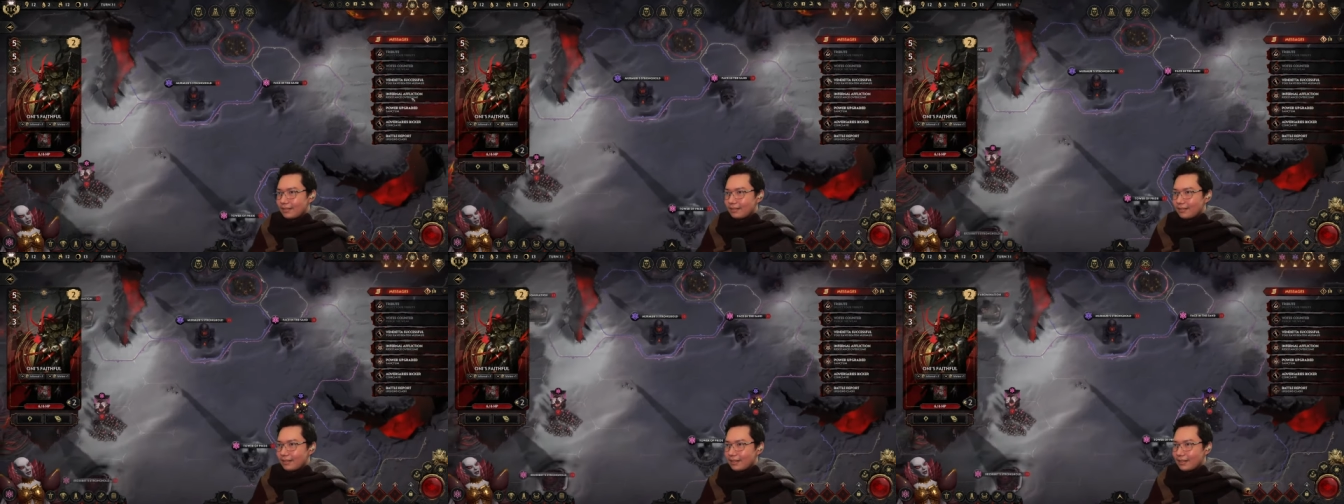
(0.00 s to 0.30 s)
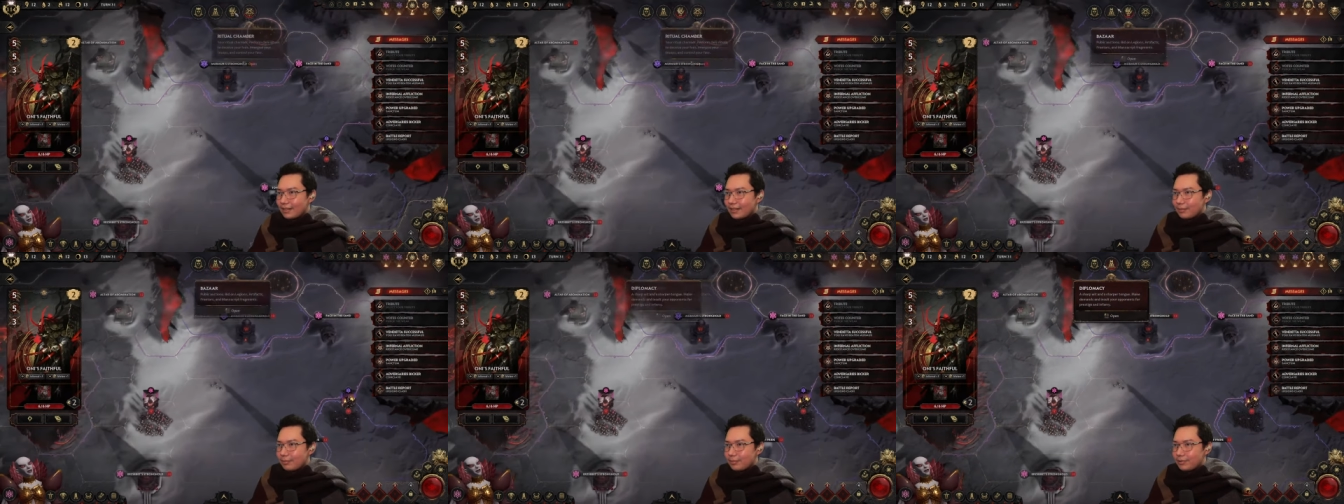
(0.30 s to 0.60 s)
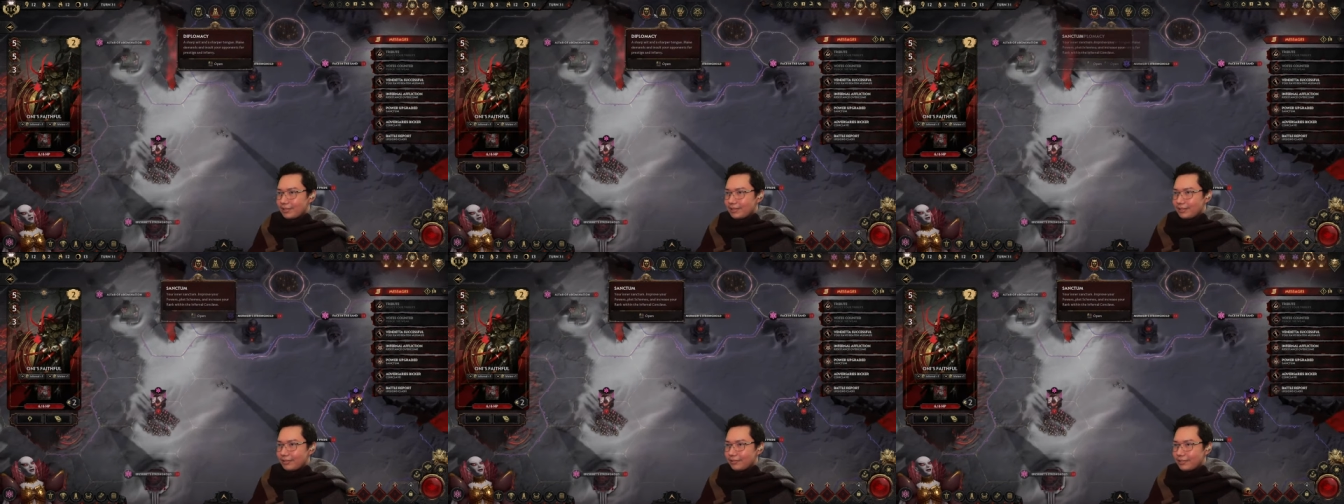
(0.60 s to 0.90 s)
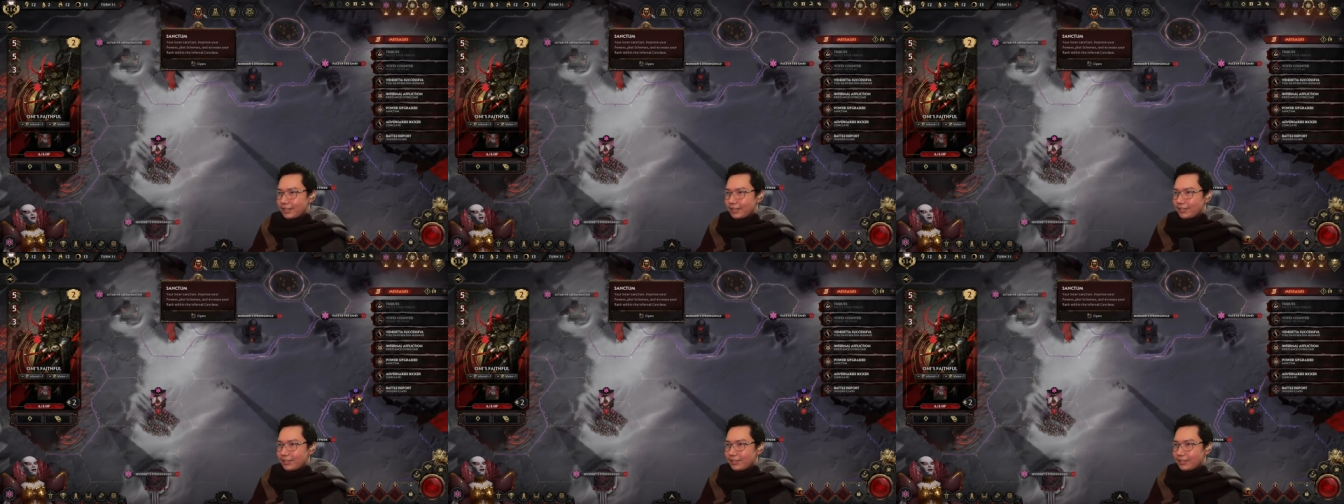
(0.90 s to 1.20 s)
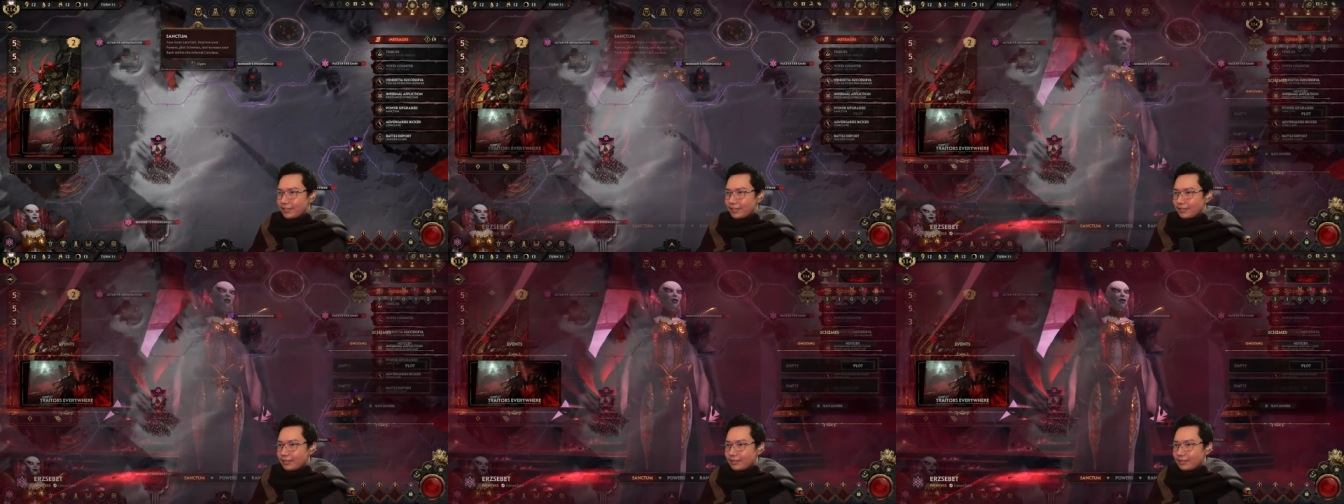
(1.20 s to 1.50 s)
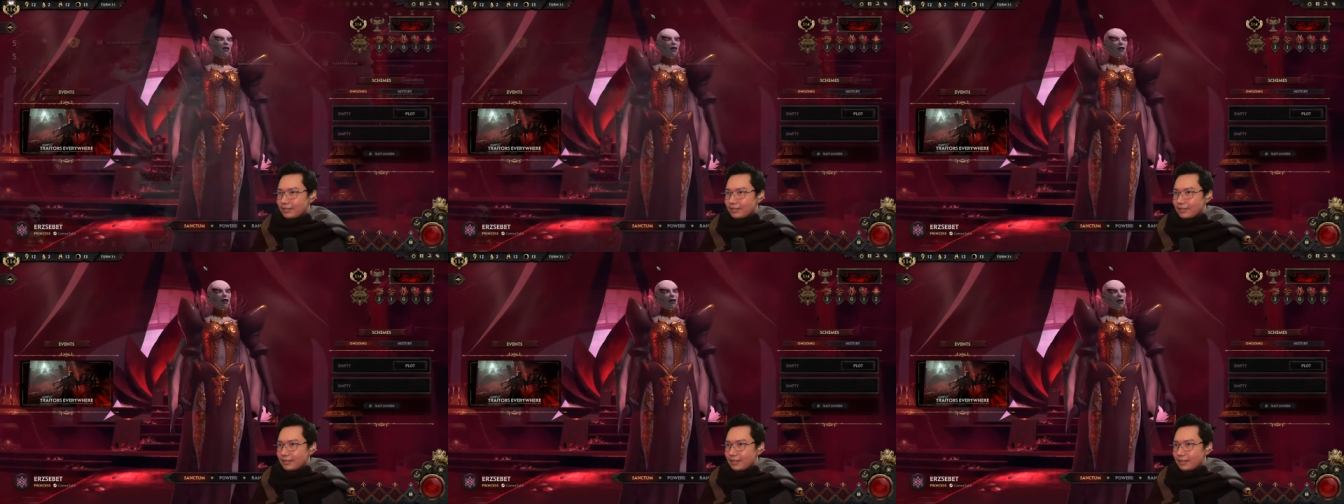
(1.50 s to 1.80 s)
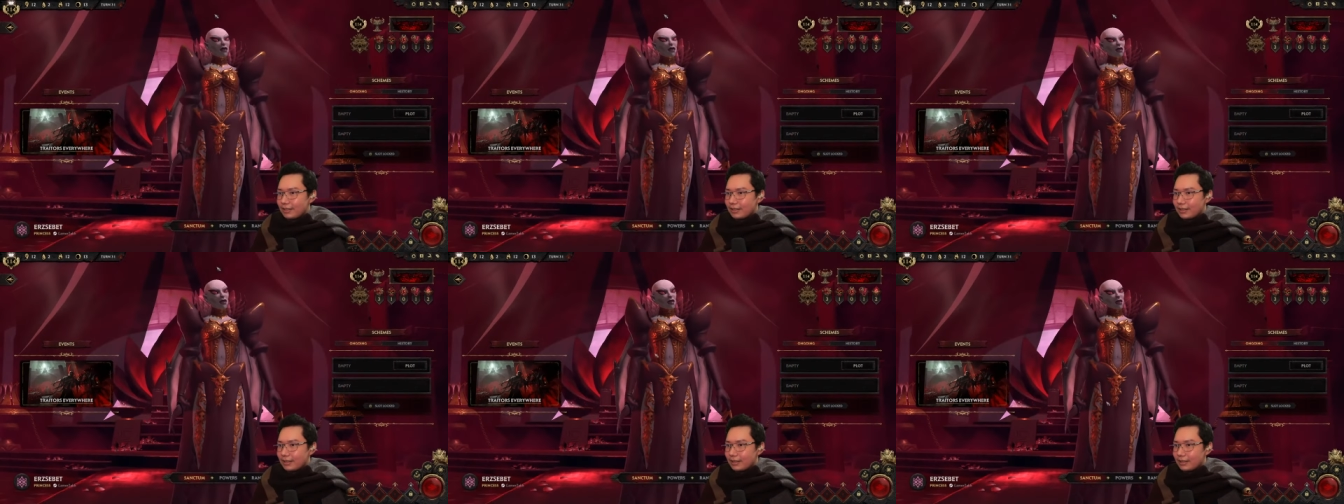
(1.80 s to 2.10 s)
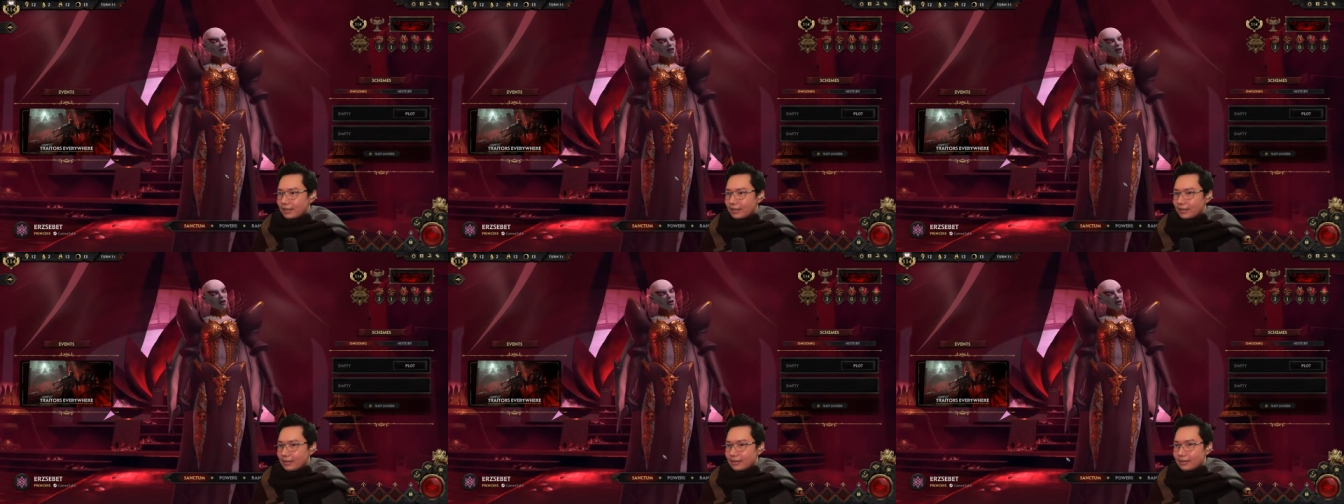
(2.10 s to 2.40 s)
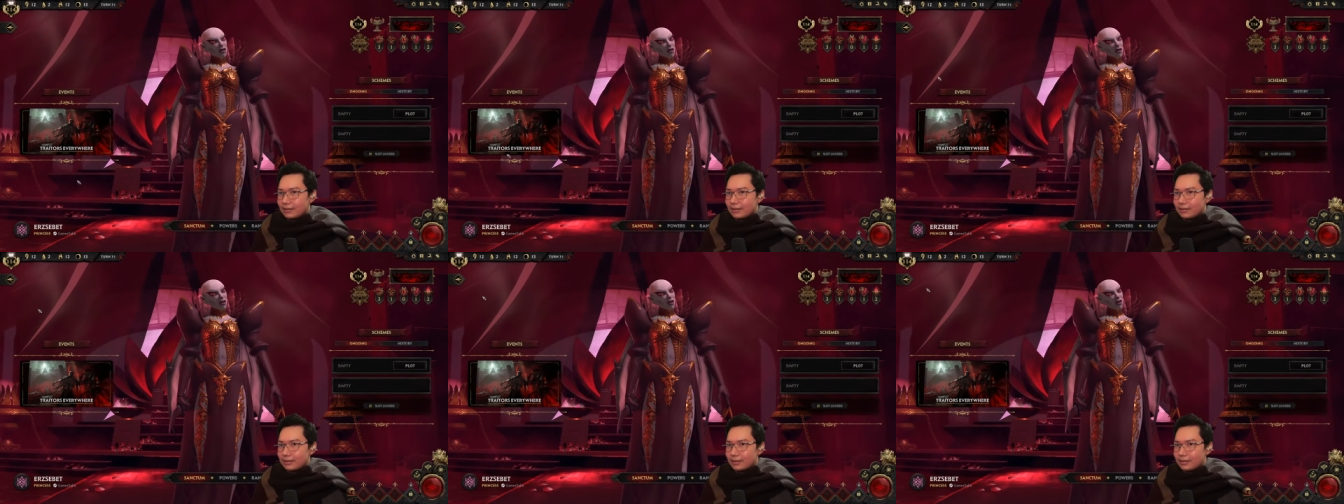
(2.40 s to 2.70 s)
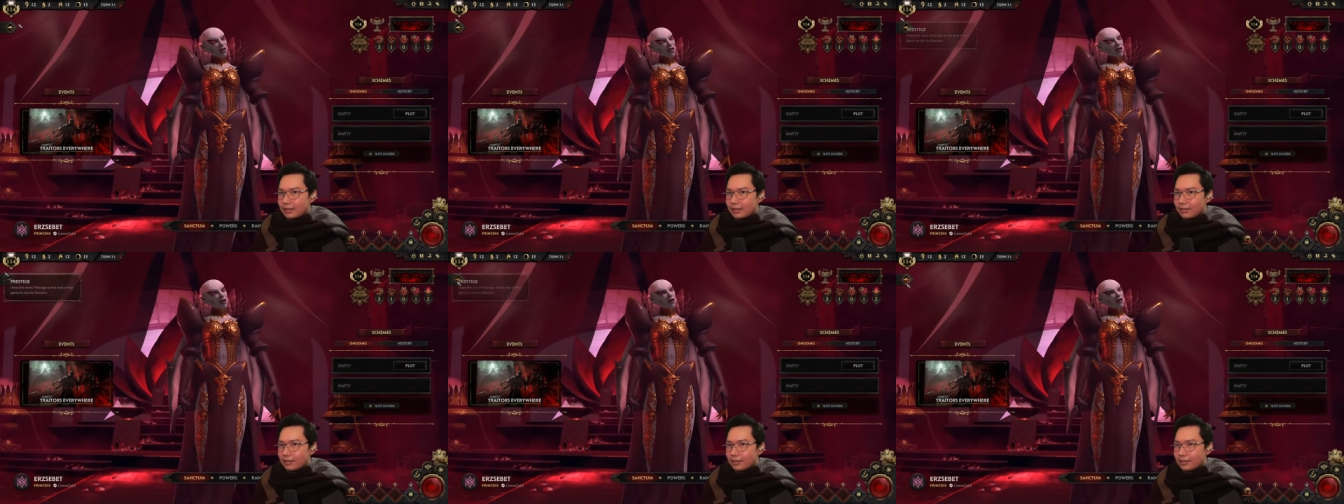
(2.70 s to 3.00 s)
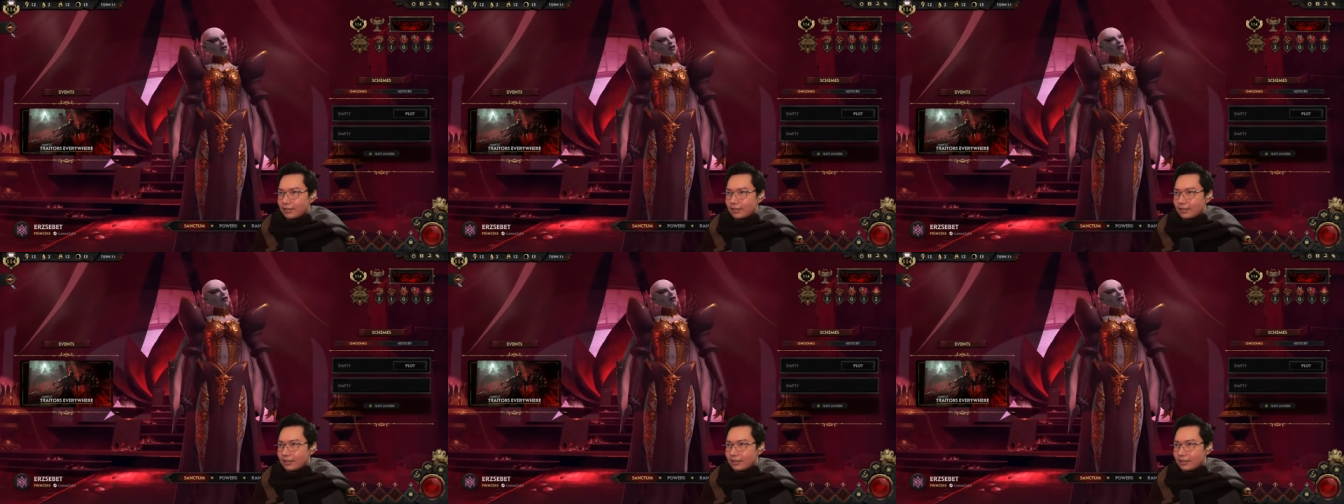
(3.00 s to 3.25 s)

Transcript: Alright, I'm pretty rich though. Uh, no, not